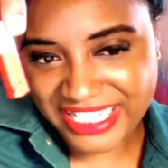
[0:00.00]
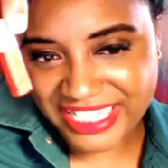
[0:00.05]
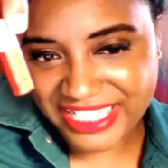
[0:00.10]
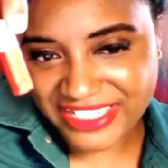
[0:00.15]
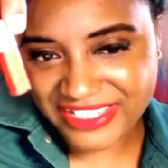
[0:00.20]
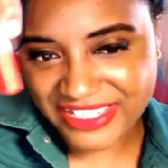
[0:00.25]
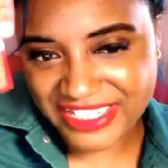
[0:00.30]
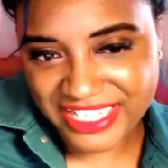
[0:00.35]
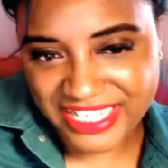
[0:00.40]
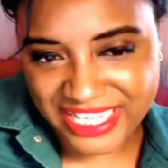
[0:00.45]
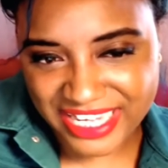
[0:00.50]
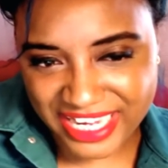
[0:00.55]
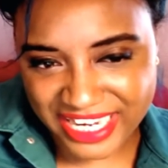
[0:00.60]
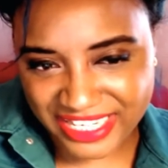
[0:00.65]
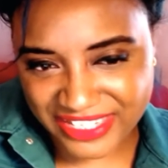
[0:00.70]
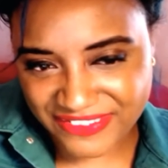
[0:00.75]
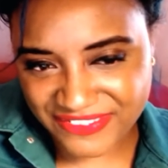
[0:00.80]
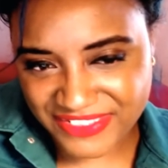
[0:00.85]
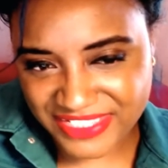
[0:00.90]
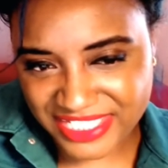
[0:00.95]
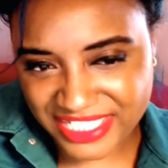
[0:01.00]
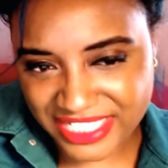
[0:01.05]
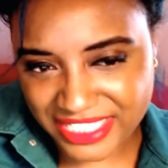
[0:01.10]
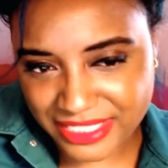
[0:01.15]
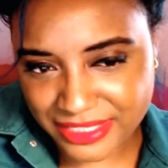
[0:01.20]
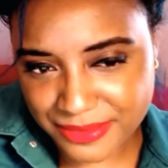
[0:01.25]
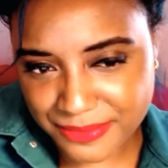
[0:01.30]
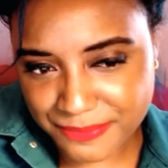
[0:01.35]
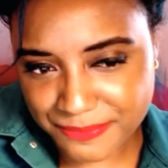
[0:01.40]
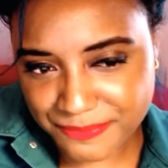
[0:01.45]
you can kind of see
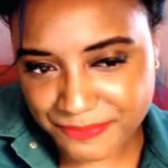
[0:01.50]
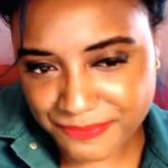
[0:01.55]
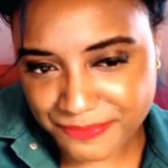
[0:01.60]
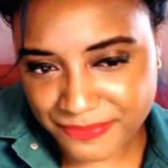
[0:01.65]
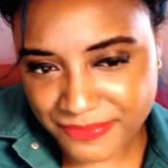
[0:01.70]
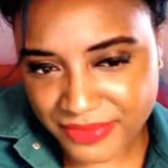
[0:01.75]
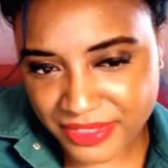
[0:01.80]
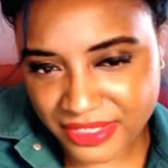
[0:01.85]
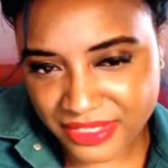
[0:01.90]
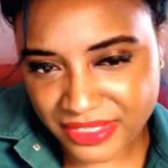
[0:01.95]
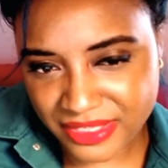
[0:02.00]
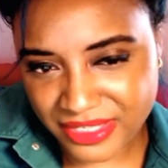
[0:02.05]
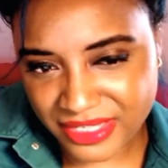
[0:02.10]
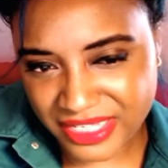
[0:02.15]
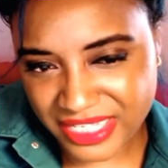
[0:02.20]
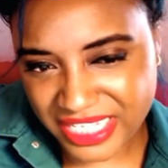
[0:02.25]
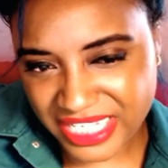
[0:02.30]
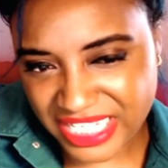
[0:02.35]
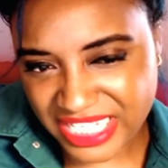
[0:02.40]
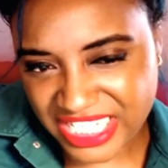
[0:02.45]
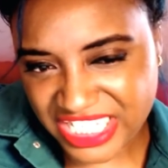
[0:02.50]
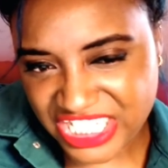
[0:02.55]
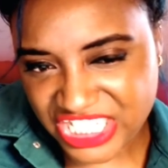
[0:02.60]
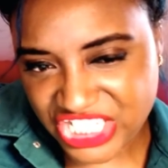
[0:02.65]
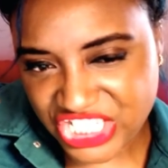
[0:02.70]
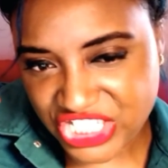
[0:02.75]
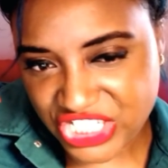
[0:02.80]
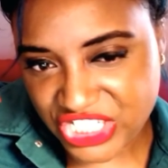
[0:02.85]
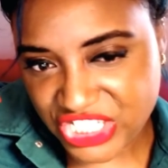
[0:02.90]
them ish.